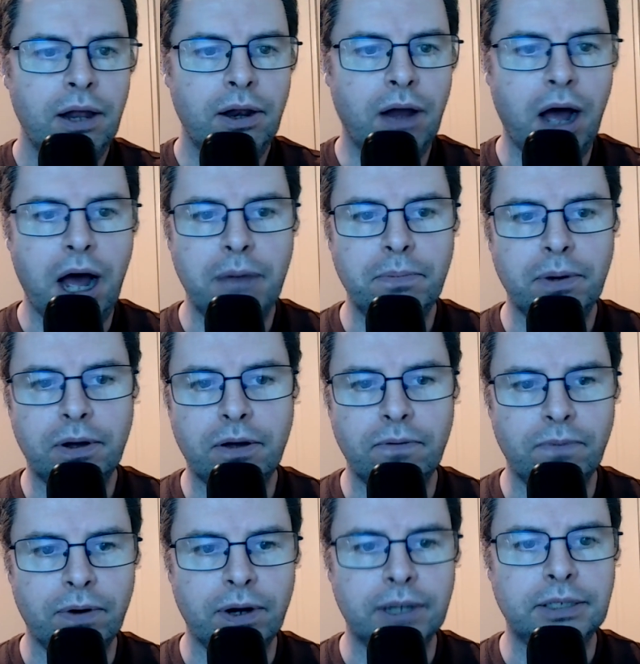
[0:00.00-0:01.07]
Nohamba
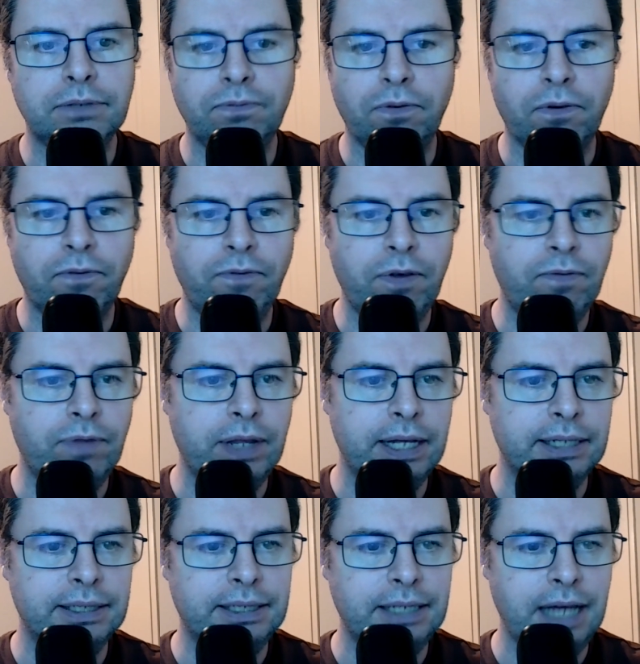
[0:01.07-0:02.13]
converts for
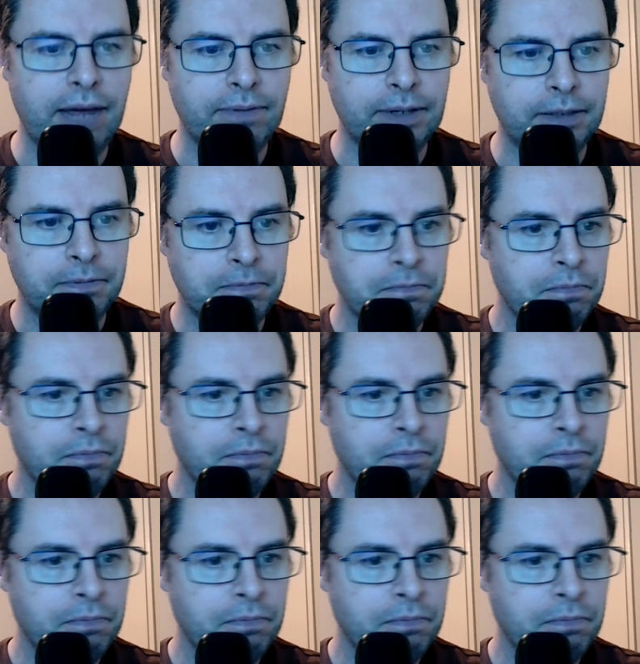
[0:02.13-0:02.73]
15-7.